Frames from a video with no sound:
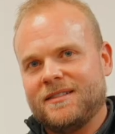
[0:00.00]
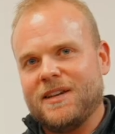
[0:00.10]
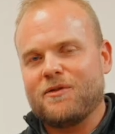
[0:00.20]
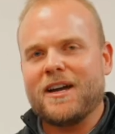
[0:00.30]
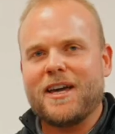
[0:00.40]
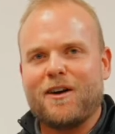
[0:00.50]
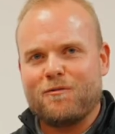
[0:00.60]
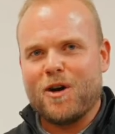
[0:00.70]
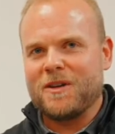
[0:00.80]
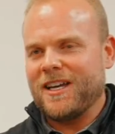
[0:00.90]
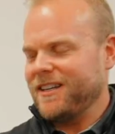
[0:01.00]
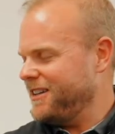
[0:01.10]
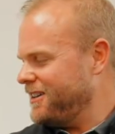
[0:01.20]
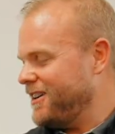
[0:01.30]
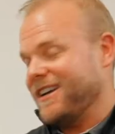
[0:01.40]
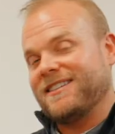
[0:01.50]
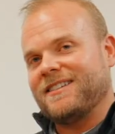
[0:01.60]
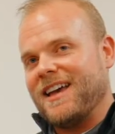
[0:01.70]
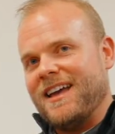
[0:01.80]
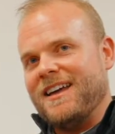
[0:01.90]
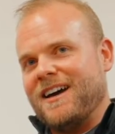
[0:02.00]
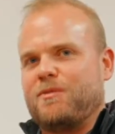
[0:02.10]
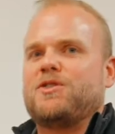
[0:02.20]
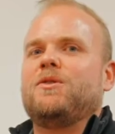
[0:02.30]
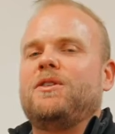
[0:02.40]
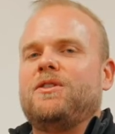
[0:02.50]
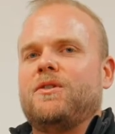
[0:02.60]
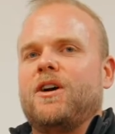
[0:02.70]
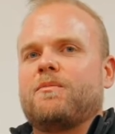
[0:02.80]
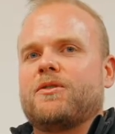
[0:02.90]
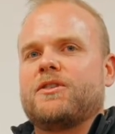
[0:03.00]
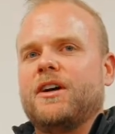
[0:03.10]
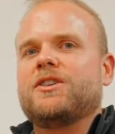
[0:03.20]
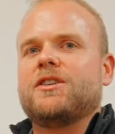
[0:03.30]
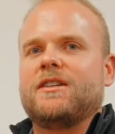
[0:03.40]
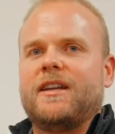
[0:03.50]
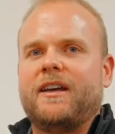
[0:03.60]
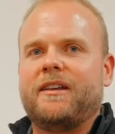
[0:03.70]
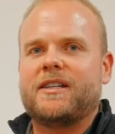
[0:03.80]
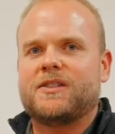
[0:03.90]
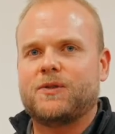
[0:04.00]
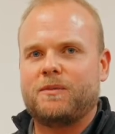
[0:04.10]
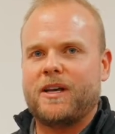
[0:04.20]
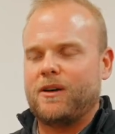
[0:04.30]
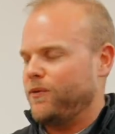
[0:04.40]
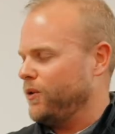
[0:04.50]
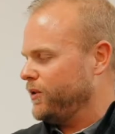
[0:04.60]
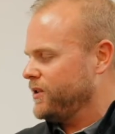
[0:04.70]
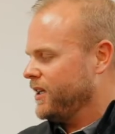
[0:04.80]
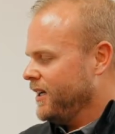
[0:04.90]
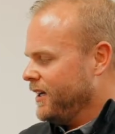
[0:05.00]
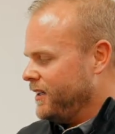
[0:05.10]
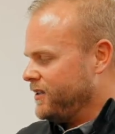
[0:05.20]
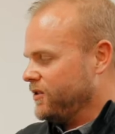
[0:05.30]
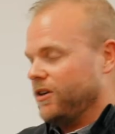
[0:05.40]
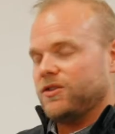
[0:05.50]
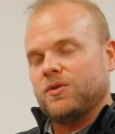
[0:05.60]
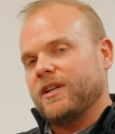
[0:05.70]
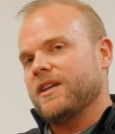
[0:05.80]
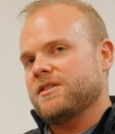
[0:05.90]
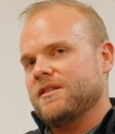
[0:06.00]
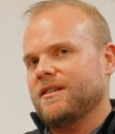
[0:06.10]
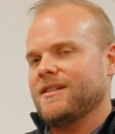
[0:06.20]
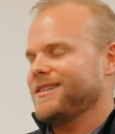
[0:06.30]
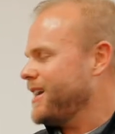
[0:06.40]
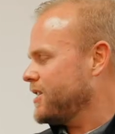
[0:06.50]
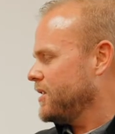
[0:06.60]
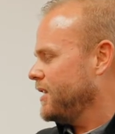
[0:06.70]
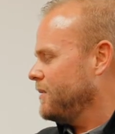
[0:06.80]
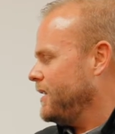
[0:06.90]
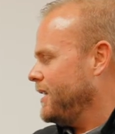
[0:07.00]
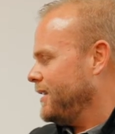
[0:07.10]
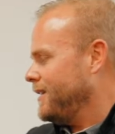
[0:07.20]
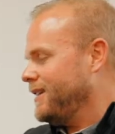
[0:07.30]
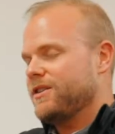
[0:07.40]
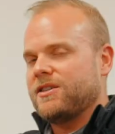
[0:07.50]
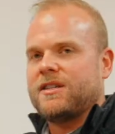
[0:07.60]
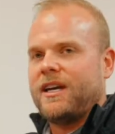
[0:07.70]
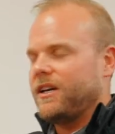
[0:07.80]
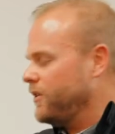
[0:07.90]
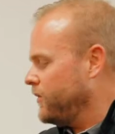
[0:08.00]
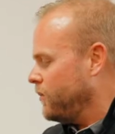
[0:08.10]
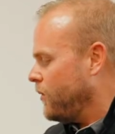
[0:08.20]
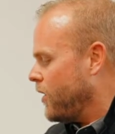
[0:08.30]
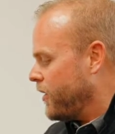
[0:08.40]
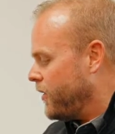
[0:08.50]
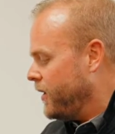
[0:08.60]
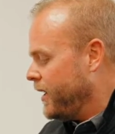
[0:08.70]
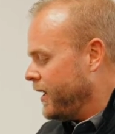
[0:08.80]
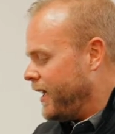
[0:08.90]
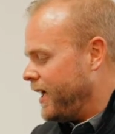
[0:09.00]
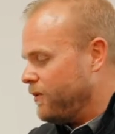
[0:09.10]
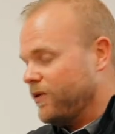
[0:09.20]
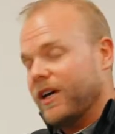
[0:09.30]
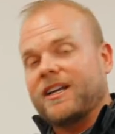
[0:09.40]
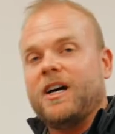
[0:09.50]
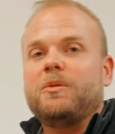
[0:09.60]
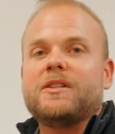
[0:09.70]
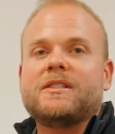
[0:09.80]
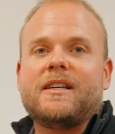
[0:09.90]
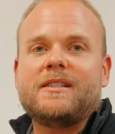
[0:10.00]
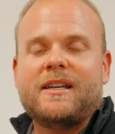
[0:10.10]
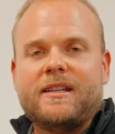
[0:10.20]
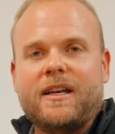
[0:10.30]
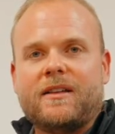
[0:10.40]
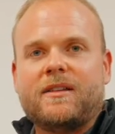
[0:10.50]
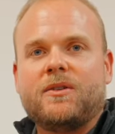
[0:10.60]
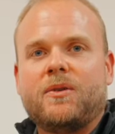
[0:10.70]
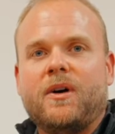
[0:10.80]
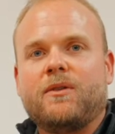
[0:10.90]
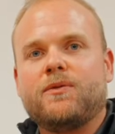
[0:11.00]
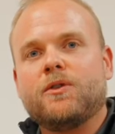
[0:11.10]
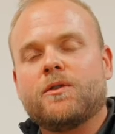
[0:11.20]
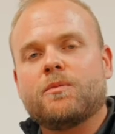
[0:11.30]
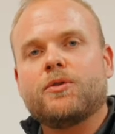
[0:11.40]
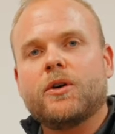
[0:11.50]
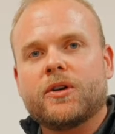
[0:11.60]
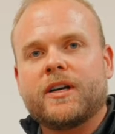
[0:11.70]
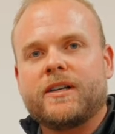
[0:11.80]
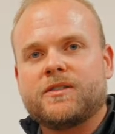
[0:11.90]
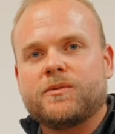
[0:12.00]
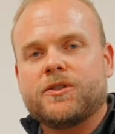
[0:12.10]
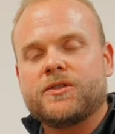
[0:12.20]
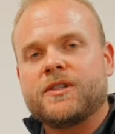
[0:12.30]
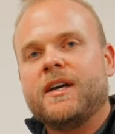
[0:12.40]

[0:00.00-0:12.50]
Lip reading: Dave Rockoff from Armageddon here, and today I'm showing you our production LS twin manifolds installed to an engine. This is actually going to be hitting the engine dyno tomorrow, and we've got a couple of sets heading out to a few of the pre-order customers